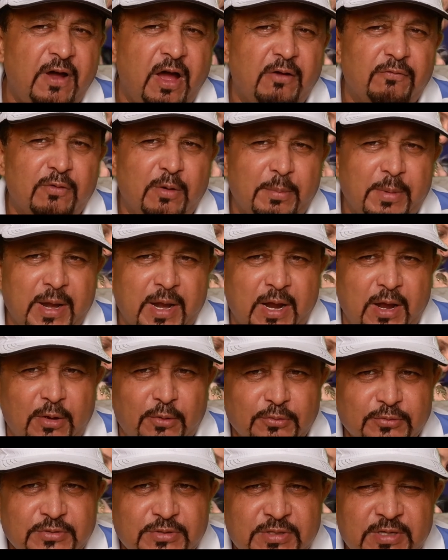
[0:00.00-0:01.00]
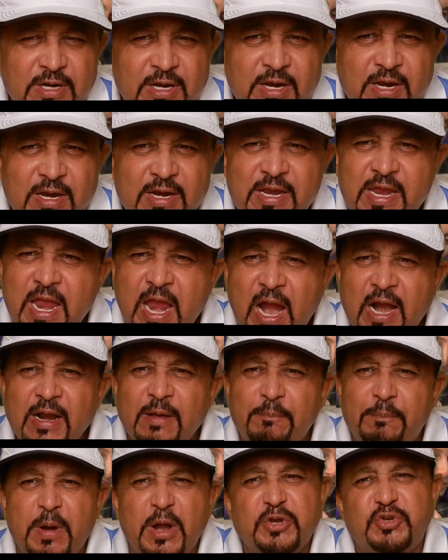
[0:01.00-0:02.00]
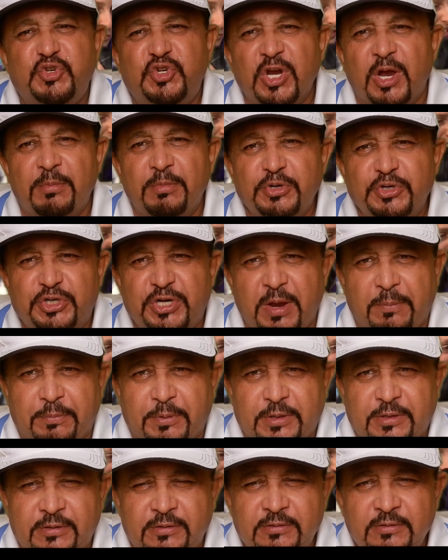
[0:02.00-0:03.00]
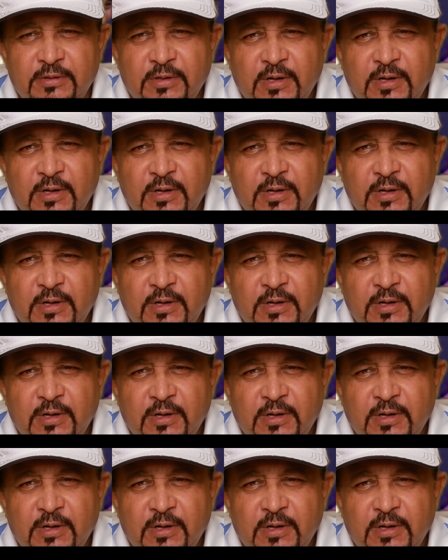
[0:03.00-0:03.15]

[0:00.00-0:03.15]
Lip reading: far from my house. He had a pet German Shepherd,